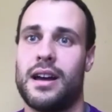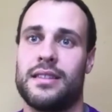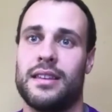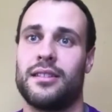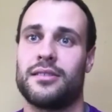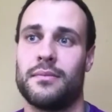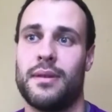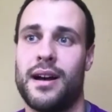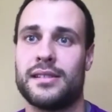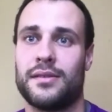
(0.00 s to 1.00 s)
think there's some
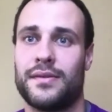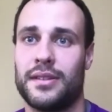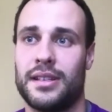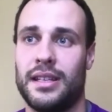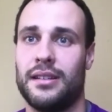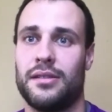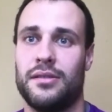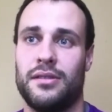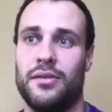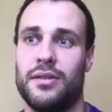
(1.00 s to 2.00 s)
positives for
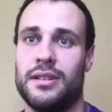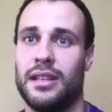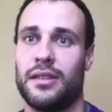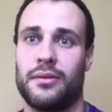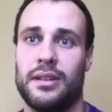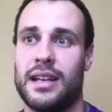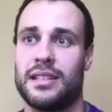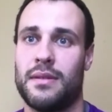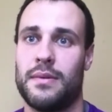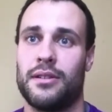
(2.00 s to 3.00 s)
D2 and D3 guys to
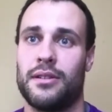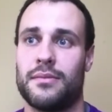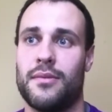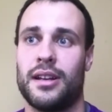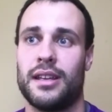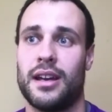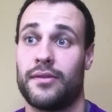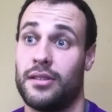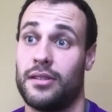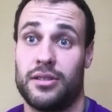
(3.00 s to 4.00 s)
maybe earn some money off
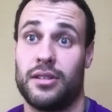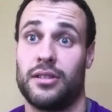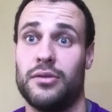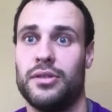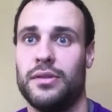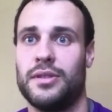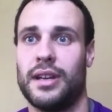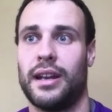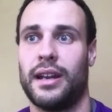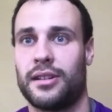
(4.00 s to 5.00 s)
just their YouTube
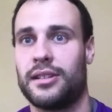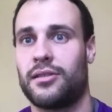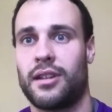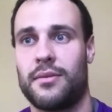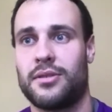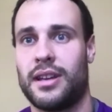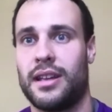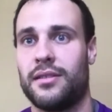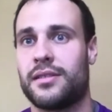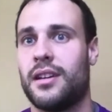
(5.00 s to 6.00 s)
channels or Instagram
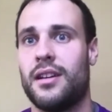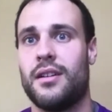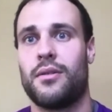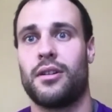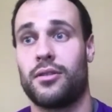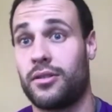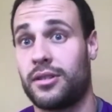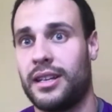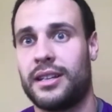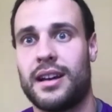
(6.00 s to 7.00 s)
channels or
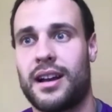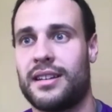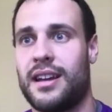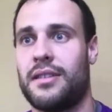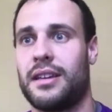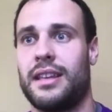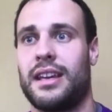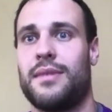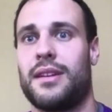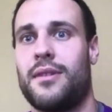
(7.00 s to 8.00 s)
TikTok. Now they can
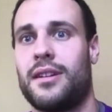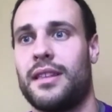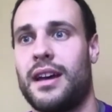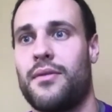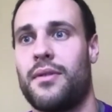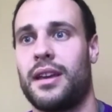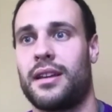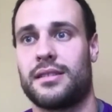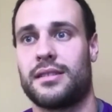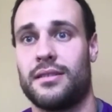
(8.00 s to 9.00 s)
make money that way because
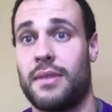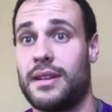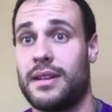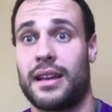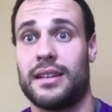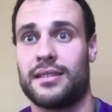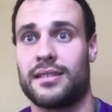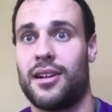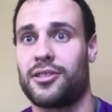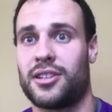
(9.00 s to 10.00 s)
they're maybe not getting a
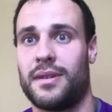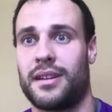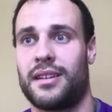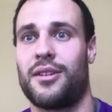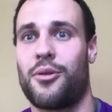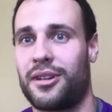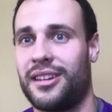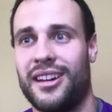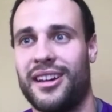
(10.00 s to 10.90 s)
scholarship at Concordia,